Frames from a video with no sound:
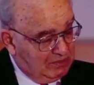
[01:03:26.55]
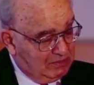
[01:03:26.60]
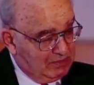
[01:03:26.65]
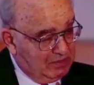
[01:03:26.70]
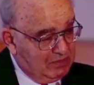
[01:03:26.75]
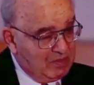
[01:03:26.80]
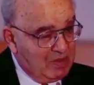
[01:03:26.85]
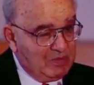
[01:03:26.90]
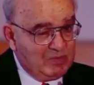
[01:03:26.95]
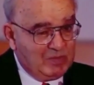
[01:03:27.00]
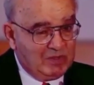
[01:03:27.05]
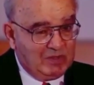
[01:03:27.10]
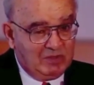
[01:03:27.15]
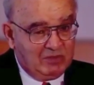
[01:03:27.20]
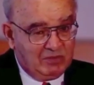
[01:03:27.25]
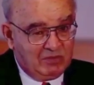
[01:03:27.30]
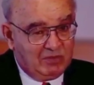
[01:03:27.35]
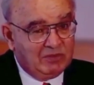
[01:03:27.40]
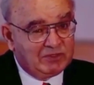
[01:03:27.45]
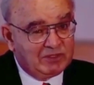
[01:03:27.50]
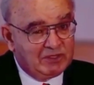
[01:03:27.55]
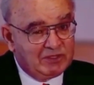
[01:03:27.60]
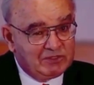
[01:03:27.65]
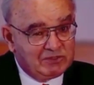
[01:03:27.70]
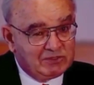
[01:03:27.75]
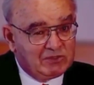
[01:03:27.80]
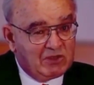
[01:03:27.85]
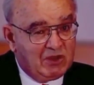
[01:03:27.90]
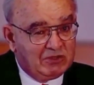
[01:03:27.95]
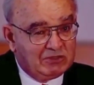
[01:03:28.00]
remember, water
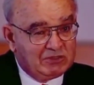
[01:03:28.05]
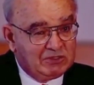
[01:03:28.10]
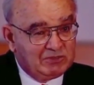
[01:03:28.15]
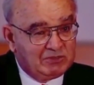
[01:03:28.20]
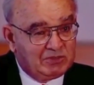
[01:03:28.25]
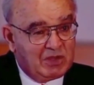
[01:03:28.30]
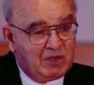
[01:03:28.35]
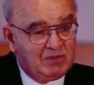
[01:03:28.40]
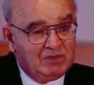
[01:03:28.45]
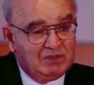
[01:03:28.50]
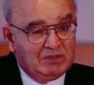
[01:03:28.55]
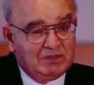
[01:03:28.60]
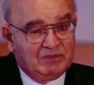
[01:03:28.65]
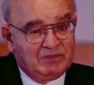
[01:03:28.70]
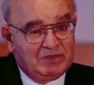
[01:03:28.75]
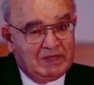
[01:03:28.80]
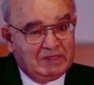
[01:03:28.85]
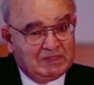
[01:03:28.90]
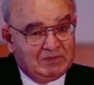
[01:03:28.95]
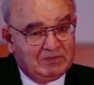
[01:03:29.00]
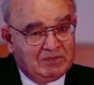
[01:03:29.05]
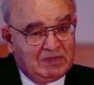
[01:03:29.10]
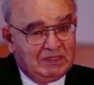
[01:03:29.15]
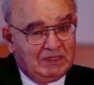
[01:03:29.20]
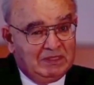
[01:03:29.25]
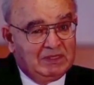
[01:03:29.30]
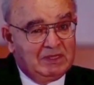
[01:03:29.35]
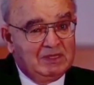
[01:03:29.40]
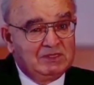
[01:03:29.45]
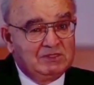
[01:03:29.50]
and salt is probably the better
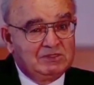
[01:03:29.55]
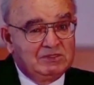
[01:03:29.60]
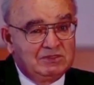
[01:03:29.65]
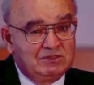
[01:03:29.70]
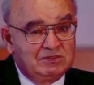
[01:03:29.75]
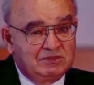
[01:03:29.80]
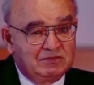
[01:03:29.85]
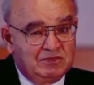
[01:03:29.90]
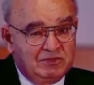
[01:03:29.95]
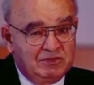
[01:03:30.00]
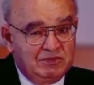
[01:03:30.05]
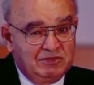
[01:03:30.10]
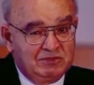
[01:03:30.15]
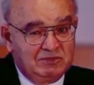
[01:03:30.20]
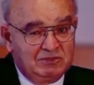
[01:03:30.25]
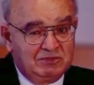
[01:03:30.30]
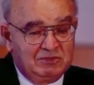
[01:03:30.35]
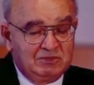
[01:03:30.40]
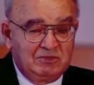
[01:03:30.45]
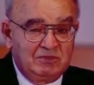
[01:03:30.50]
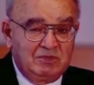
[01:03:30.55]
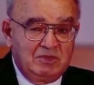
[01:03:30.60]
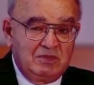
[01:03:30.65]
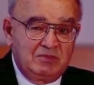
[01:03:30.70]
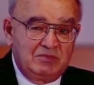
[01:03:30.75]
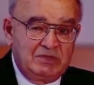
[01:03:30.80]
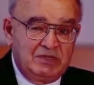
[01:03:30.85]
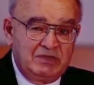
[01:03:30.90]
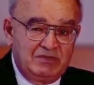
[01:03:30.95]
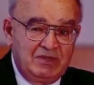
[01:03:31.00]
medications for you,
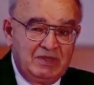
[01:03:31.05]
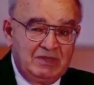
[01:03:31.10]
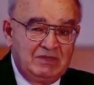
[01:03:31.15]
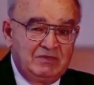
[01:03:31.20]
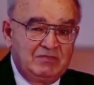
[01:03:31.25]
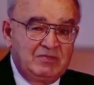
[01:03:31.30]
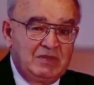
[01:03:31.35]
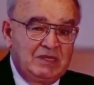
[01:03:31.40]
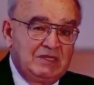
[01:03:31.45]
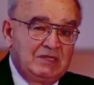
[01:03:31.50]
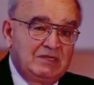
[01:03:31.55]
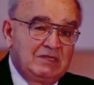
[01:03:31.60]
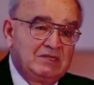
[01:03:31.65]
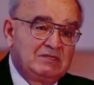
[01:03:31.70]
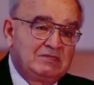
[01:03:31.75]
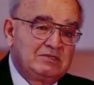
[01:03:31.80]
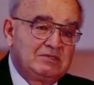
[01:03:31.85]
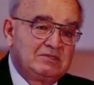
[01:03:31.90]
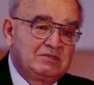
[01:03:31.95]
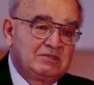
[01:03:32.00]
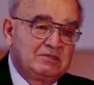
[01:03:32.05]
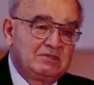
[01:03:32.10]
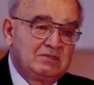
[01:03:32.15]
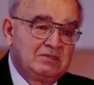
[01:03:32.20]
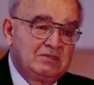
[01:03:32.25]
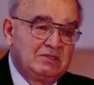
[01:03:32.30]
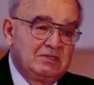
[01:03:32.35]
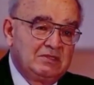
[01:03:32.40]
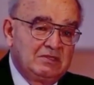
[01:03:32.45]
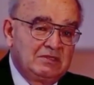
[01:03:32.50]
preventive medications,
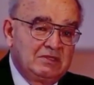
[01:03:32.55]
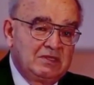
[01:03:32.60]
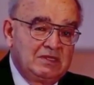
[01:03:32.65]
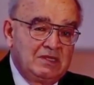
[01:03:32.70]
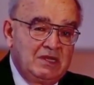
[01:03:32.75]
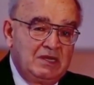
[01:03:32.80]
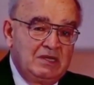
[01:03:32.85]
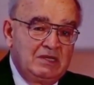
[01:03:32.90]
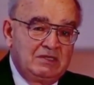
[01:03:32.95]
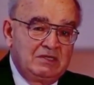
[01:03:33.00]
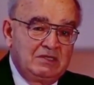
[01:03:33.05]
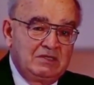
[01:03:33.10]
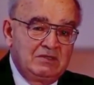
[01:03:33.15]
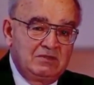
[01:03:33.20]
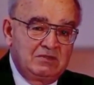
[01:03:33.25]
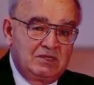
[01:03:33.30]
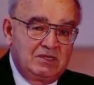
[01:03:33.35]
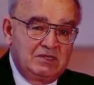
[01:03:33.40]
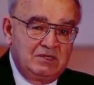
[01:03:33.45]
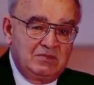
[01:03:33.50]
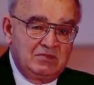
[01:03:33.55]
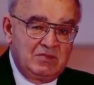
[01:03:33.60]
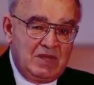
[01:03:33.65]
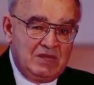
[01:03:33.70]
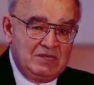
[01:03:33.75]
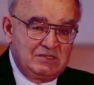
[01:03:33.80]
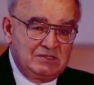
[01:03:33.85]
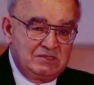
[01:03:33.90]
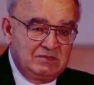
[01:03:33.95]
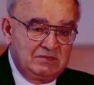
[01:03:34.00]
than anything you can
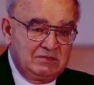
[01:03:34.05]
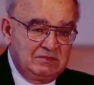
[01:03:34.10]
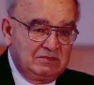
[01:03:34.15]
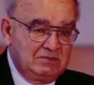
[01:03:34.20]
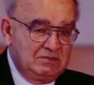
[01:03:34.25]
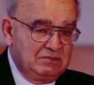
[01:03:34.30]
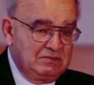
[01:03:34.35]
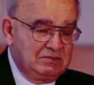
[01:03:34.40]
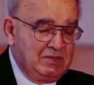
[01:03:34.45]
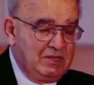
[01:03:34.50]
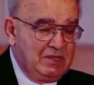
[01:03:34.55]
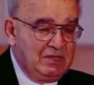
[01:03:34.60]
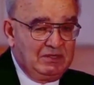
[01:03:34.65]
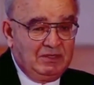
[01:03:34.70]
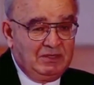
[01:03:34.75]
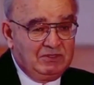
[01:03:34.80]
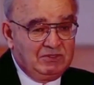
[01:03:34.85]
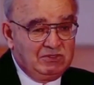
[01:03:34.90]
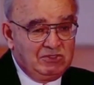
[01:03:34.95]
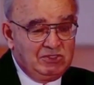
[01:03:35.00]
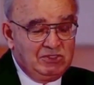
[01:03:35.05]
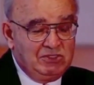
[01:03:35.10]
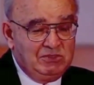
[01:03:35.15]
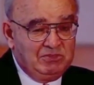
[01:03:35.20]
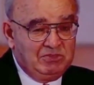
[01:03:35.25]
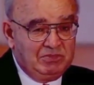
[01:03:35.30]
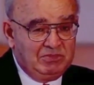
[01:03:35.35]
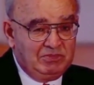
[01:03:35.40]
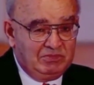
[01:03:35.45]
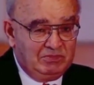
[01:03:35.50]
imagine. And they're cheap,
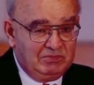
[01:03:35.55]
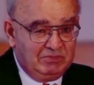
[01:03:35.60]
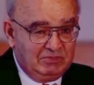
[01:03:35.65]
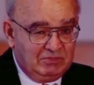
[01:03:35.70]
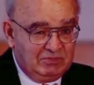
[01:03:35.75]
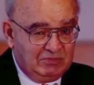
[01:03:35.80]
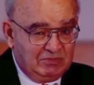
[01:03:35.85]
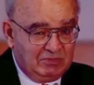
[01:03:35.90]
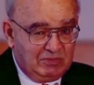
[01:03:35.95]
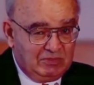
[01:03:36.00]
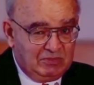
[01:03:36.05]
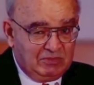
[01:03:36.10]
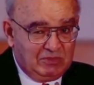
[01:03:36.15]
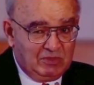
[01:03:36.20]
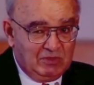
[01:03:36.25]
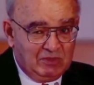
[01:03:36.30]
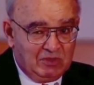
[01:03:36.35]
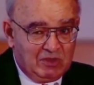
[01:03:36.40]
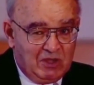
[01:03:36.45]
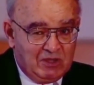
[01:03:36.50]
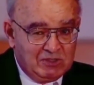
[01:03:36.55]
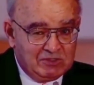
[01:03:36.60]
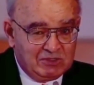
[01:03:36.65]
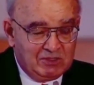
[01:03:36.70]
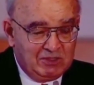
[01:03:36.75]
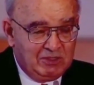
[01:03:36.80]
don't cost